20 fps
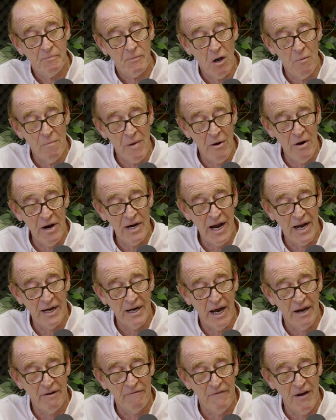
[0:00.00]
got married,
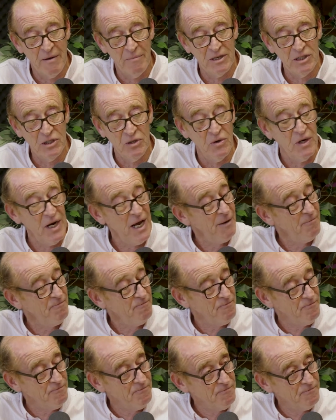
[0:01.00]
had families and all
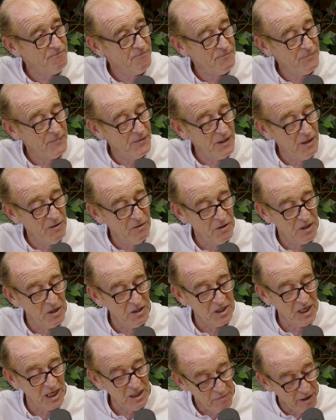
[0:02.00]
that. Local
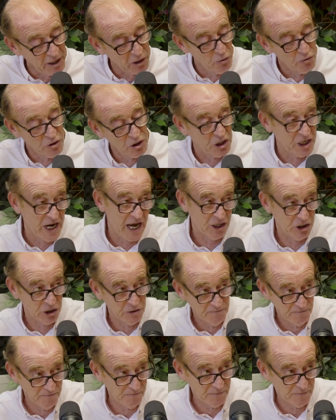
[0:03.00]
girls, so that's my Cornish connection.